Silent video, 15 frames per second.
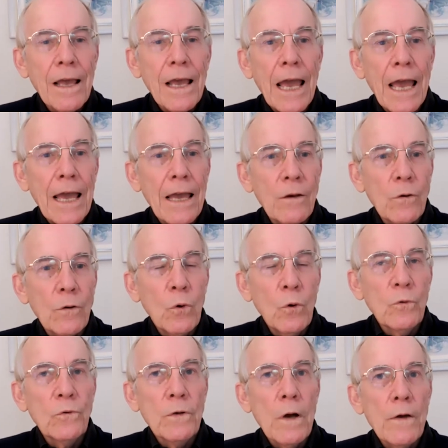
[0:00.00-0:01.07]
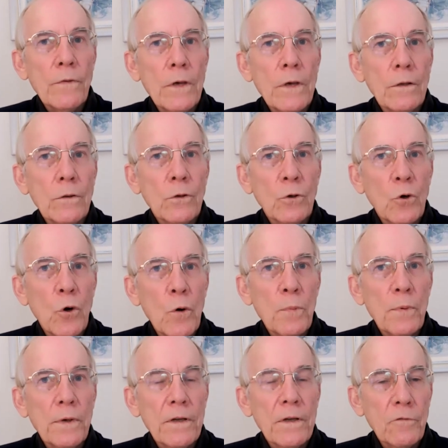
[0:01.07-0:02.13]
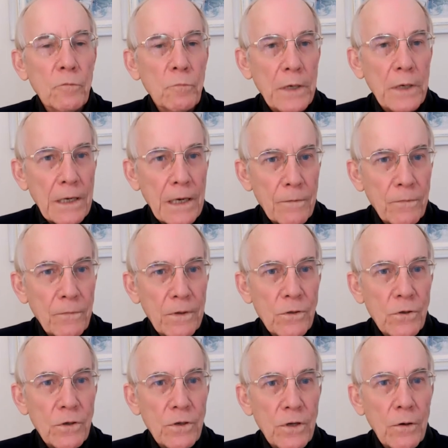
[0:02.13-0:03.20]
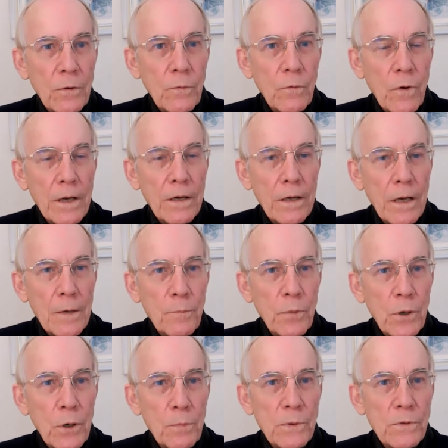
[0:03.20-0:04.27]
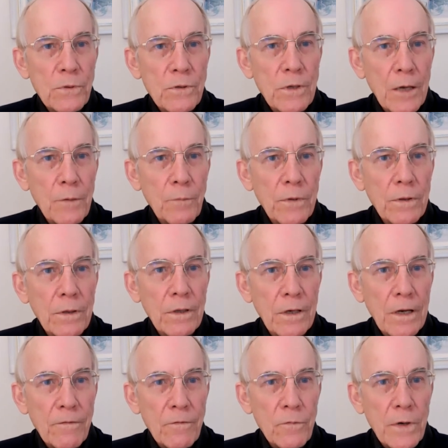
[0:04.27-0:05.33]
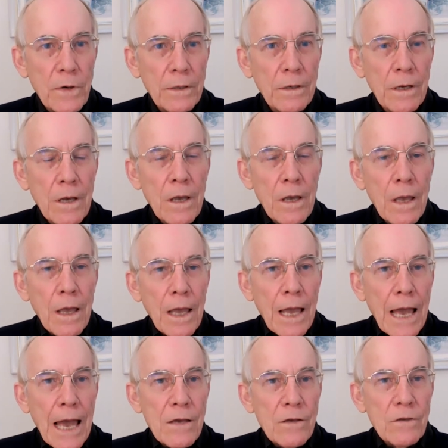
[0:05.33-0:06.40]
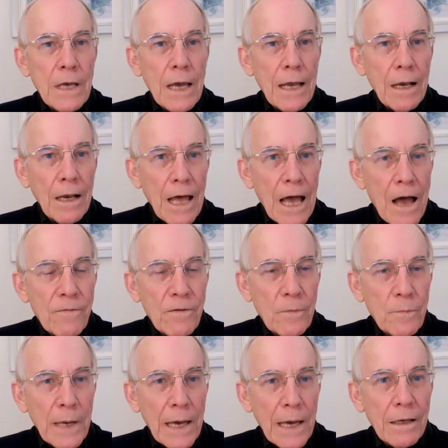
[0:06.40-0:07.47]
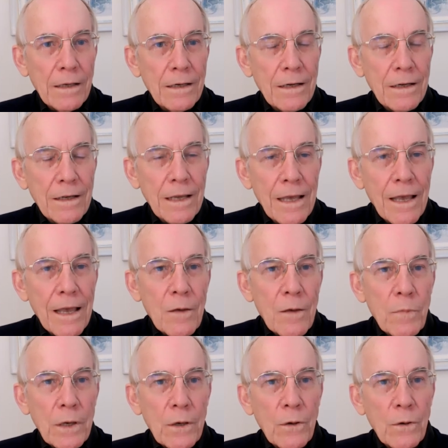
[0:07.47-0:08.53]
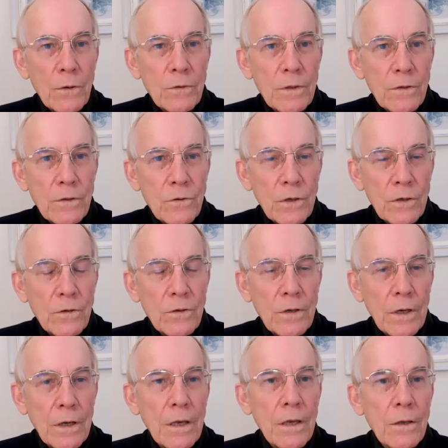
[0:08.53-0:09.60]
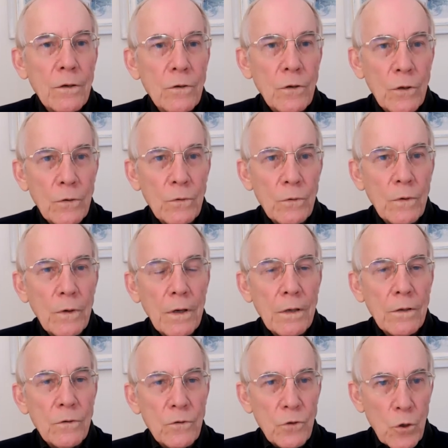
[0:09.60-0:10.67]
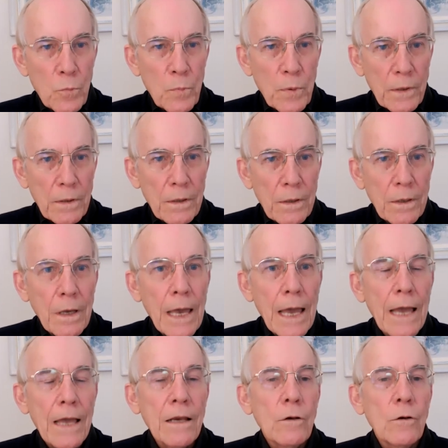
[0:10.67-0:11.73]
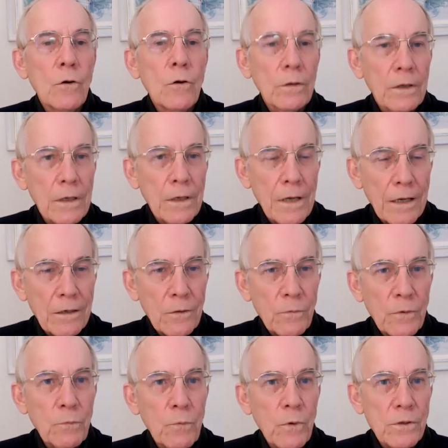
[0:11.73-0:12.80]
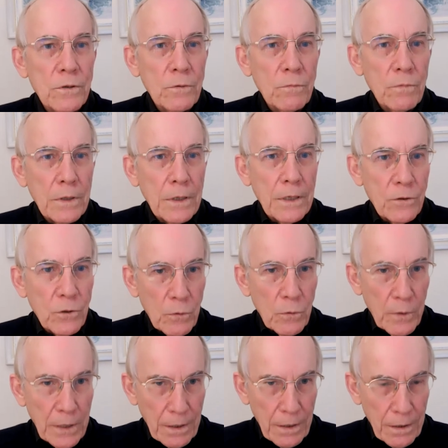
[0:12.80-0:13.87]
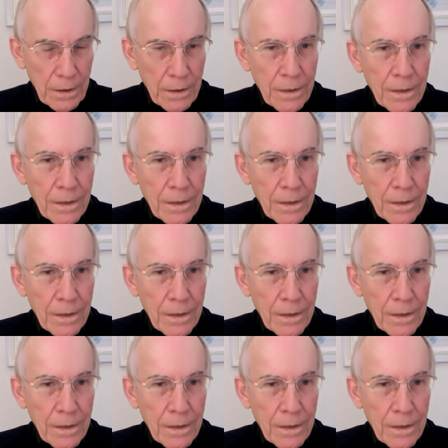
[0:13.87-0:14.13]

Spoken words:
And also, I think at the corporate level, be careful that you don't write a purpose statement that everyone has a laugh about, because it's just too stupid and not connected with what you're really doing.